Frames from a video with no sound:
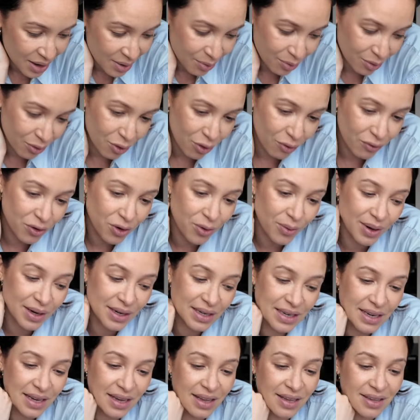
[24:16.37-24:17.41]
We've got a few
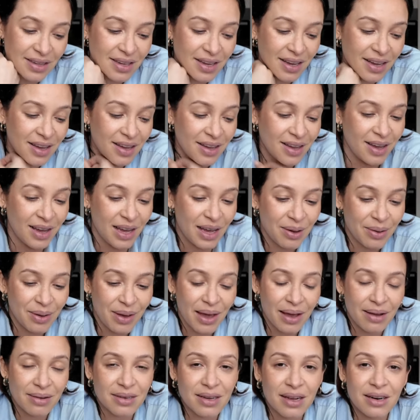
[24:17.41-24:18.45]
ideas.
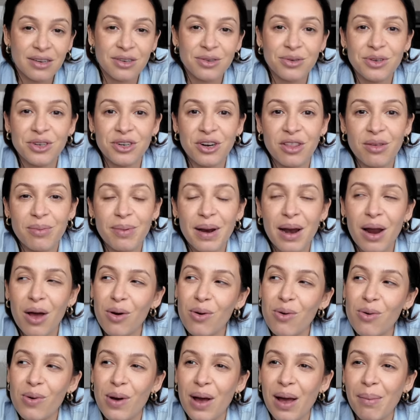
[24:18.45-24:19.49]
We keep telling to each other, being like,
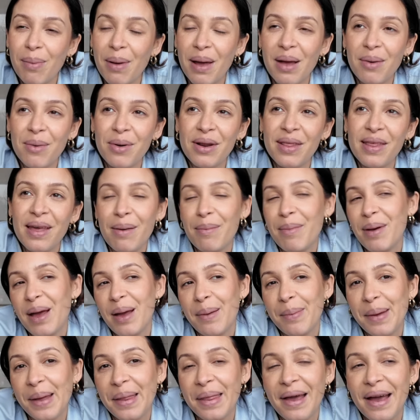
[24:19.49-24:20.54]
oh, how about one of them? How
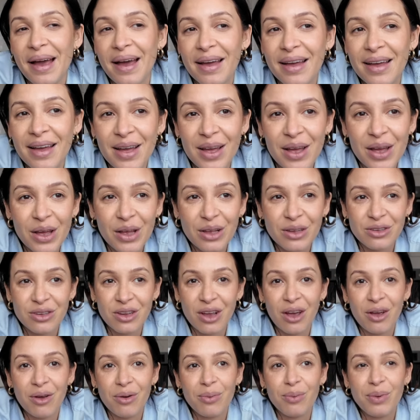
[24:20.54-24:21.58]
about that?
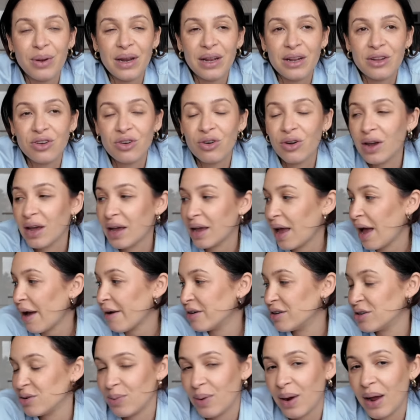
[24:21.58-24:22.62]
So we need to not get
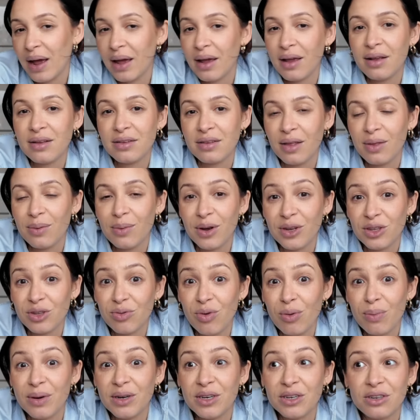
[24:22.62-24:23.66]
carried away because otherwise the
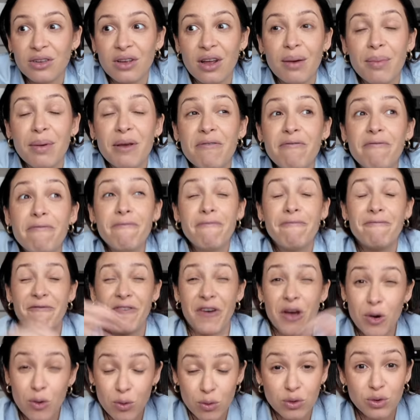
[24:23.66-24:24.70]
room is just gonna be
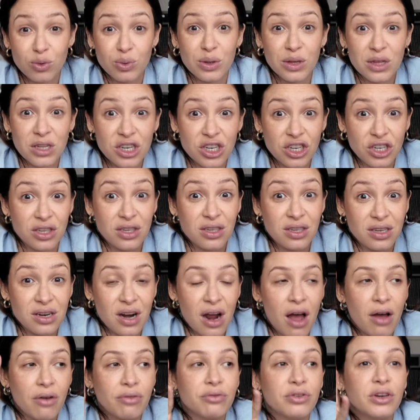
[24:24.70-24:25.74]
filled with just
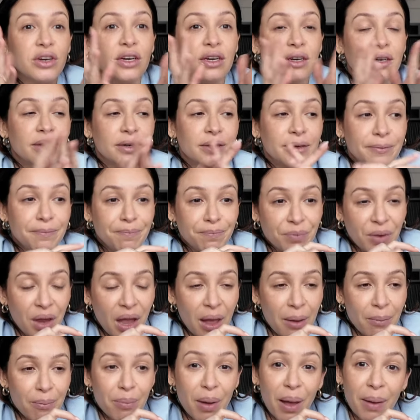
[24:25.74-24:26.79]
stuff.
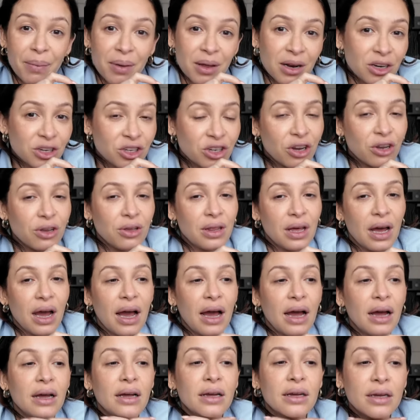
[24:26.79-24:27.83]
Um, but I'm gonna show you
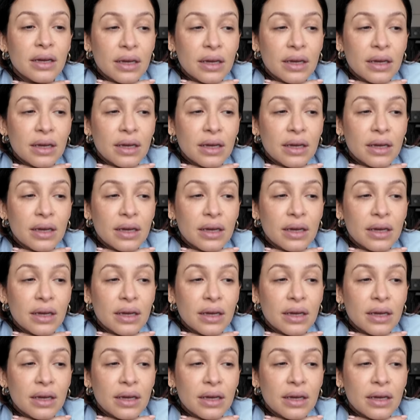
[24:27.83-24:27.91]
that.